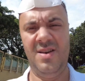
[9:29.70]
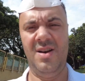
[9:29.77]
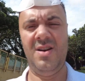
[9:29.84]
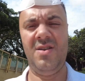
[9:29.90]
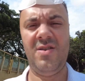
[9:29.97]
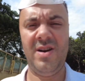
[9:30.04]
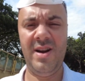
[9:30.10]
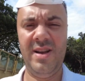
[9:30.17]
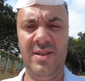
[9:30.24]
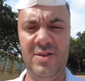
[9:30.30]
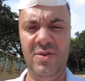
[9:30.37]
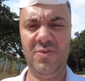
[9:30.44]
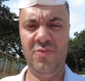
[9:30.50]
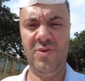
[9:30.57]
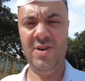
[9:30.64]
All right,
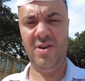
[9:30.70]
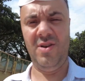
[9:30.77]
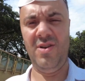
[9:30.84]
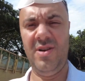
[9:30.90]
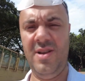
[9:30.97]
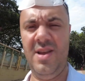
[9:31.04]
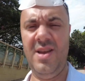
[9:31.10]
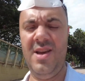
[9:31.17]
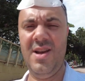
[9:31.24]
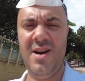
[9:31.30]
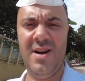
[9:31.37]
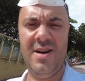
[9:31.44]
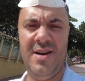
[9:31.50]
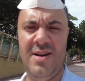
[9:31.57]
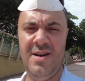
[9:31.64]
we are
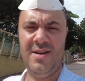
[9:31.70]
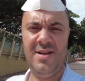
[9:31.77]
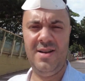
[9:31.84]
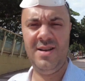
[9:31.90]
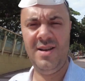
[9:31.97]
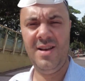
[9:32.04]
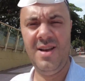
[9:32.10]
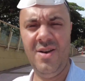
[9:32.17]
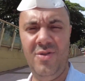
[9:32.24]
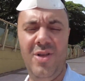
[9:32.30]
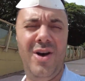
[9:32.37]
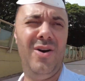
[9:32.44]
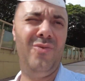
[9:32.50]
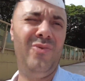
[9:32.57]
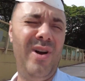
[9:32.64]
here.
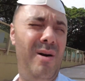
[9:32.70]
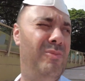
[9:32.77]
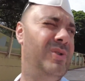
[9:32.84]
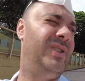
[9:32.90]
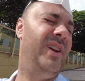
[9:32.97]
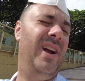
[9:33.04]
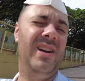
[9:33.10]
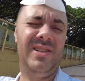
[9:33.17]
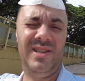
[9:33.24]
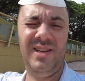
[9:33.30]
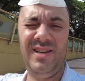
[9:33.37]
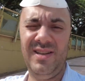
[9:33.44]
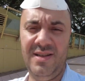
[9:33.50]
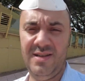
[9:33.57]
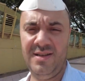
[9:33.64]
No, we're almost there
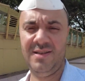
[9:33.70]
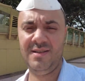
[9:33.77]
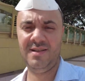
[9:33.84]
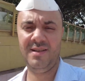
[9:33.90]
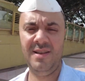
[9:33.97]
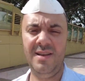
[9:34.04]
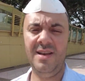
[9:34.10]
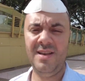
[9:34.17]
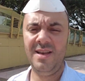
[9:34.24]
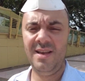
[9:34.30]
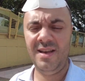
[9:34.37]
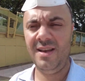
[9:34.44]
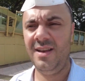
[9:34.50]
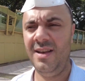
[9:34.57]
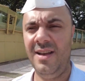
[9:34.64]
actually.
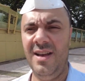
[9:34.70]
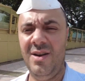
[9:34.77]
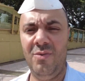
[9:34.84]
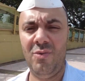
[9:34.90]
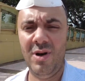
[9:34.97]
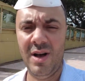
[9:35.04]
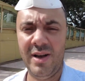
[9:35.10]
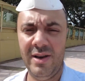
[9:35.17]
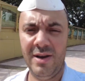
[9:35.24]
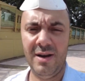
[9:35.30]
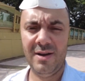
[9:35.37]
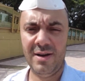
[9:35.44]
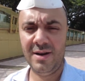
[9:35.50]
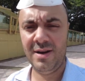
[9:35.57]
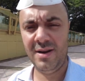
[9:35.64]
Walking
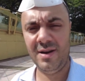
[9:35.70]
our,